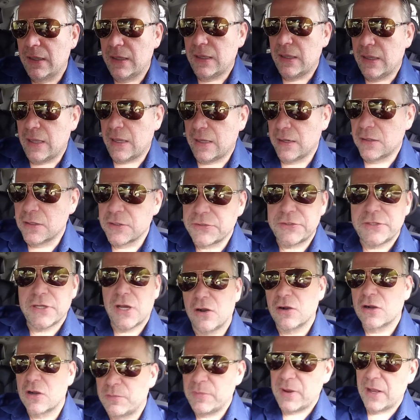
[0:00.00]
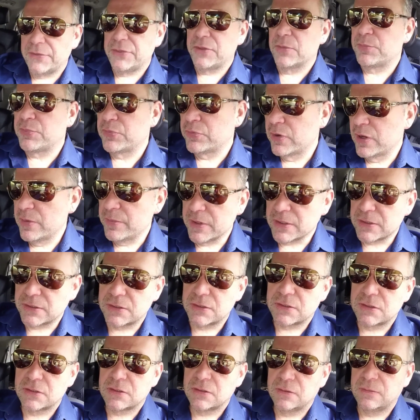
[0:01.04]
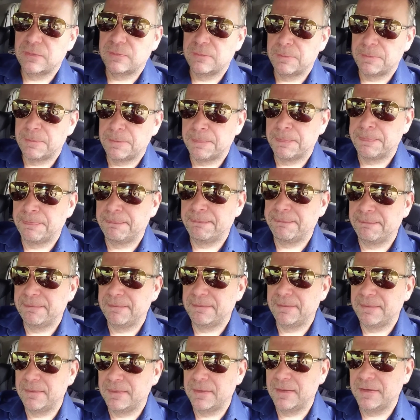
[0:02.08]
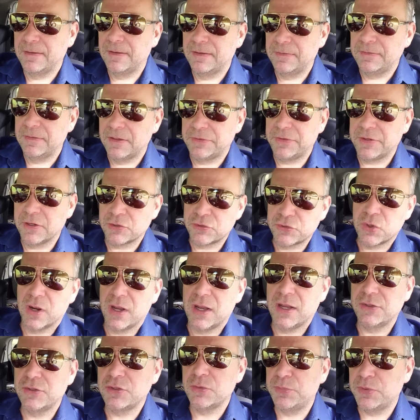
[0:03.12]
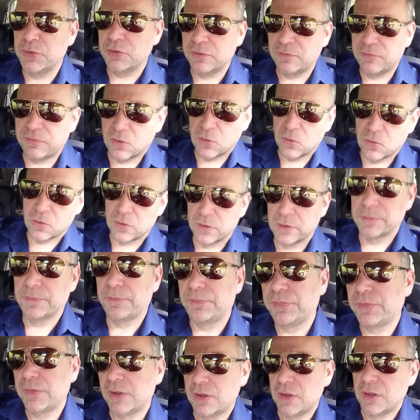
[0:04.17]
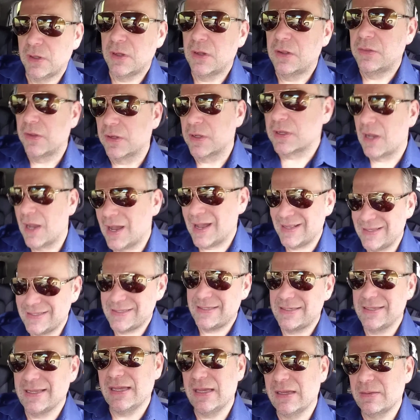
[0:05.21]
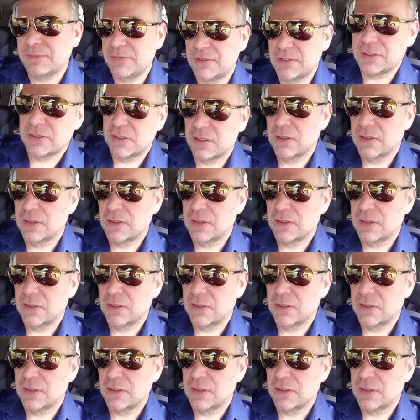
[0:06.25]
And let's talk about the premise that they're trying to put forward. The concept